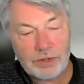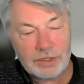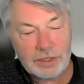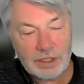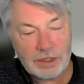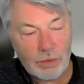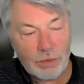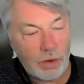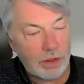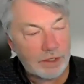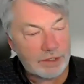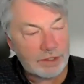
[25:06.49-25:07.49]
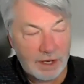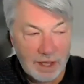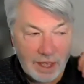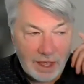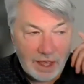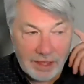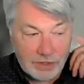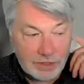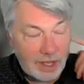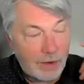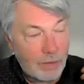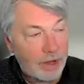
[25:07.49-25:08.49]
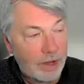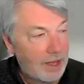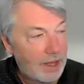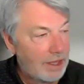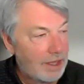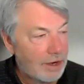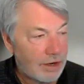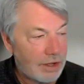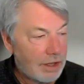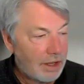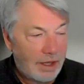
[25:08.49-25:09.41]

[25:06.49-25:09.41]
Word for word: this this role is that like you say one day you're